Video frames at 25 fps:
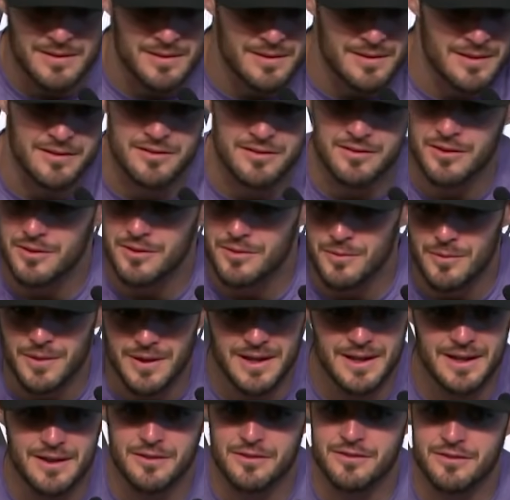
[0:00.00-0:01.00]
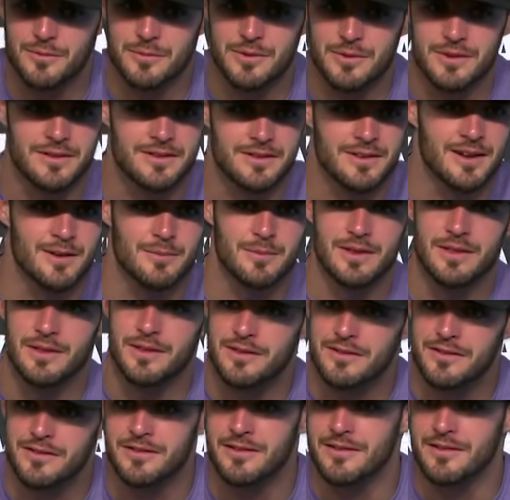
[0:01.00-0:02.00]
a certain way or someone to tell me
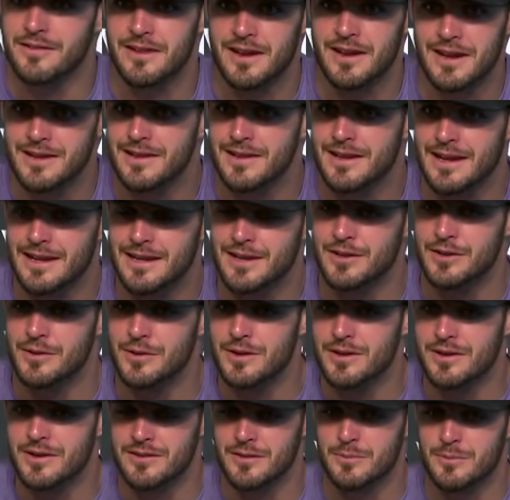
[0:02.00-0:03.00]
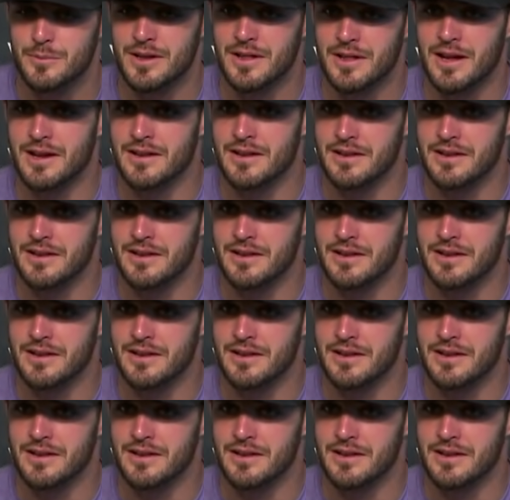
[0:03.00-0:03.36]
this is exactly how you do it because it'd be a lot